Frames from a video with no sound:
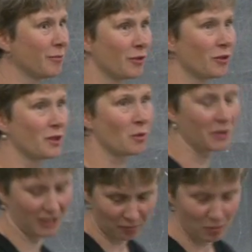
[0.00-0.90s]
Of course I
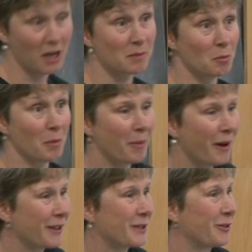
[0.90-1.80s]
wouldn't give my husband my
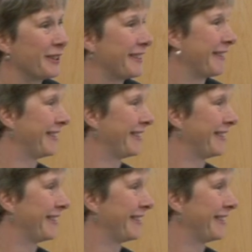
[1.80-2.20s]
password.